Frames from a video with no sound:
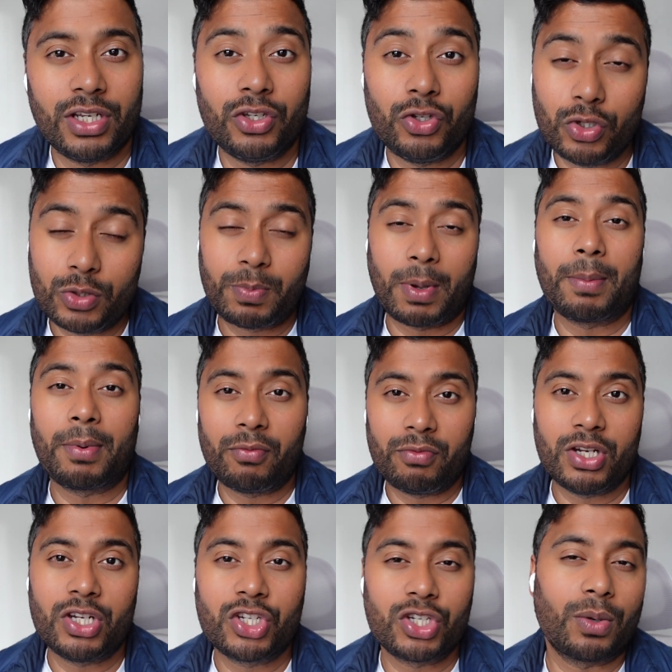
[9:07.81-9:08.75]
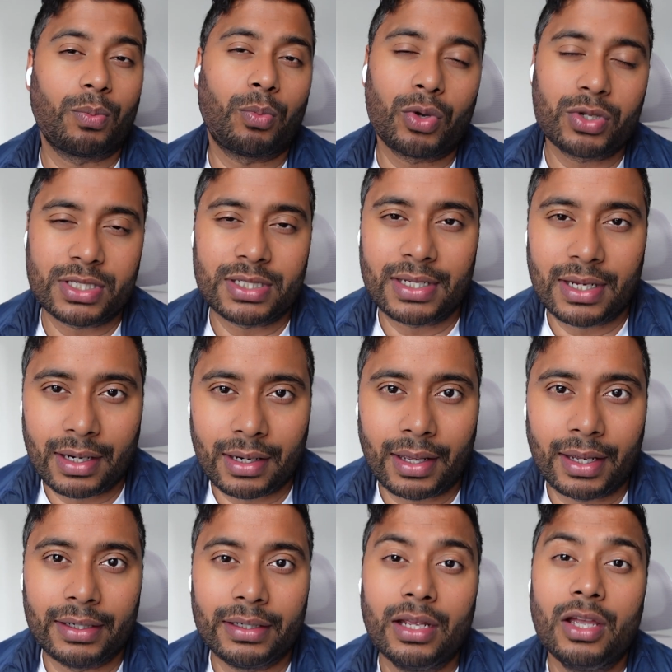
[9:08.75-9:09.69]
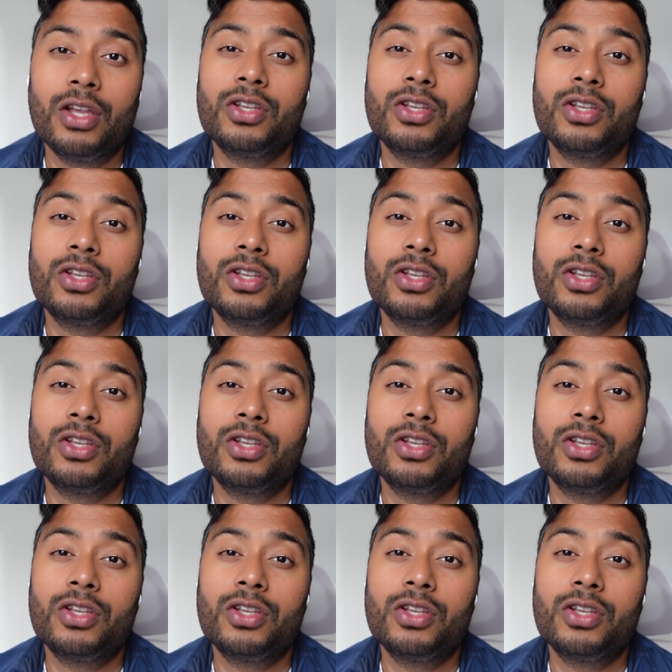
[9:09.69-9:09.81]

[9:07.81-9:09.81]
newspaper readership was in decline.